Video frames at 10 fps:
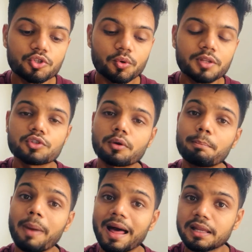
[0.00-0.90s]
students, your
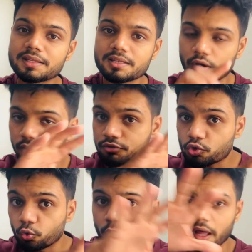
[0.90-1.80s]
balance of
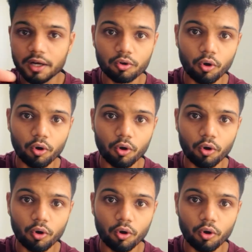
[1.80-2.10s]
school and